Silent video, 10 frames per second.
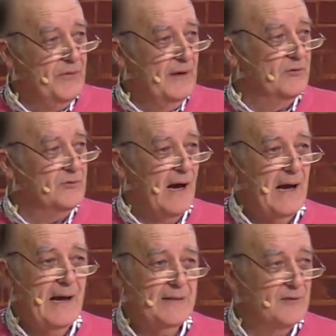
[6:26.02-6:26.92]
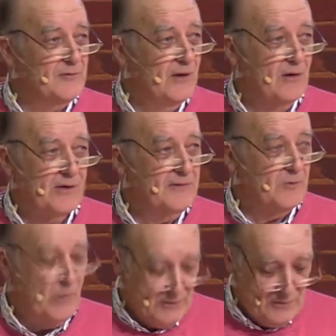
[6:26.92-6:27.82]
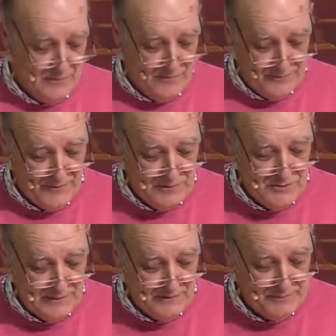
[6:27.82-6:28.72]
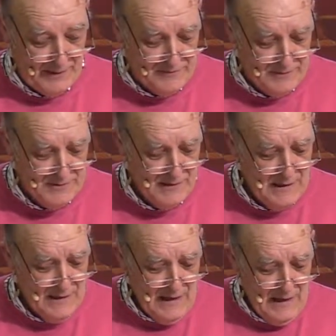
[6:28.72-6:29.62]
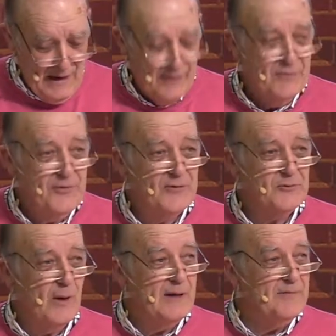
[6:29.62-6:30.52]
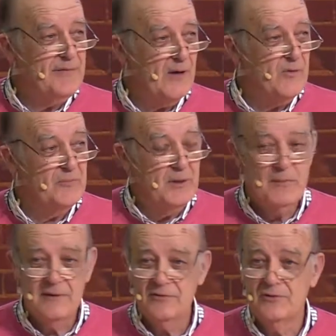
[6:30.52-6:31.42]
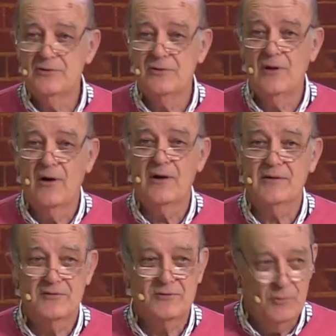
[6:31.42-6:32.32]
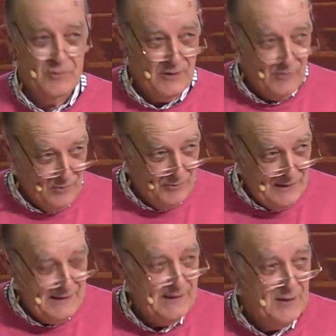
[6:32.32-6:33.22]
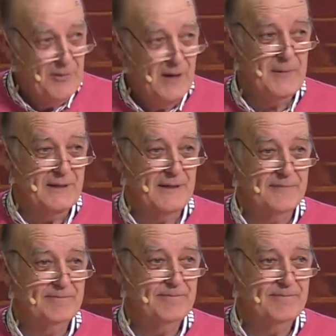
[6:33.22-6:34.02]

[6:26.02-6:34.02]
things to highlight. There's a lot that one could refer to in this passage. And the first one, in fact, we've been ministered to a lot this morning already in the prayer meeting.